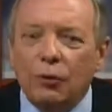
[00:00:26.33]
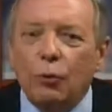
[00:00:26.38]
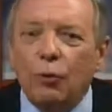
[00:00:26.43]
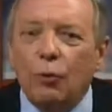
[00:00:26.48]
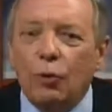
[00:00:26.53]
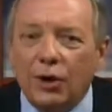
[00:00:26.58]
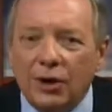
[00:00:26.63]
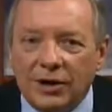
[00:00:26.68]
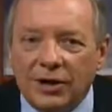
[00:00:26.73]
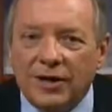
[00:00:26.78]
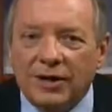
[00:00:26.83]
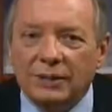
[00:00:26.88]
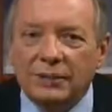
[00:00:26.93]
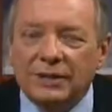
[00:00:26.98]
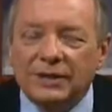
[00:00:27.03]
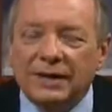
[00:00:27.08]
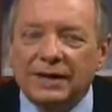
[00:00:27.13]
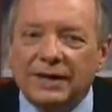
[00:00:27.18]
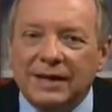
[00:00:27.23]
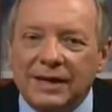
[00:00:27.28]
They're
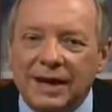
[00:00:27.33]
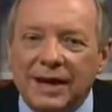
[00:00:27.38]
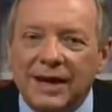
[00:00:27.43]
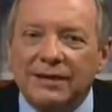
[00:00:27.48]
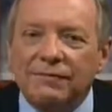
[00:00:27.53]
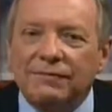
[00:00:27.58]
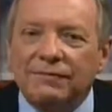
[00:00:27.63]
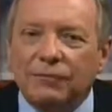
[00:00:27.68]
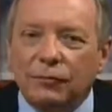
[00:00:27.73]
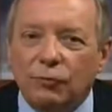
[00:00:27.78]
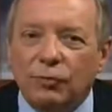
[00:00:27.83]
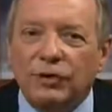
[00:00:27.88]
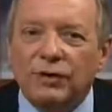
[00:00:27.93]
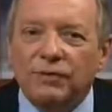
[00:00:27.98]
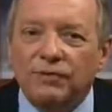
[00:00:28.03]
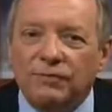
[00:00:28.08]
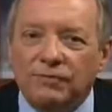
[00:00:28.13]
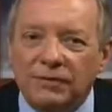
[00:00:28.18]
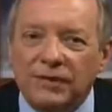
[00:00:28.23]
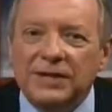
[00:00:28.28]
working, but they can't
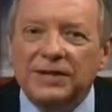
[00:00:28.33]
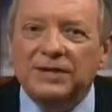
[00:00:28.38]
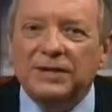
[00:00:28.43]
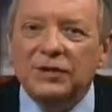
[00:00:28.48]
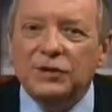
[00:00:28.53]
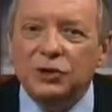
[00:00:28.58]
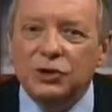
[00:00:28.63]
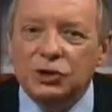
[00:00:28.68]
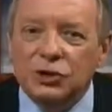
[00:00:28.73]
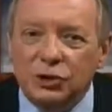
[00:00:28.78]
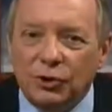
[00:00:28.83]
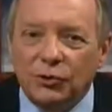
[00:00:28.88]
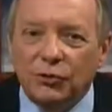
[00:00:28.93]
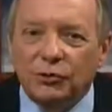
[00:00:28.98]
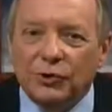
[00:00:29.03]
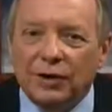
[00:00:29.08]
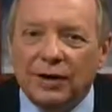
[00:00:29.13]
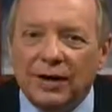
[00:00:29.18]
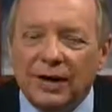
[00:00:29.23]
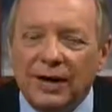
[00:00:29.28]
afford to feed their
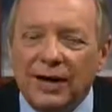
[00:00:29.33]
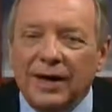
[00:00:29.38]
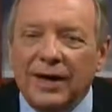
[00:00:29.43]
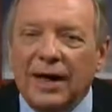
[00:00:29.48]
children.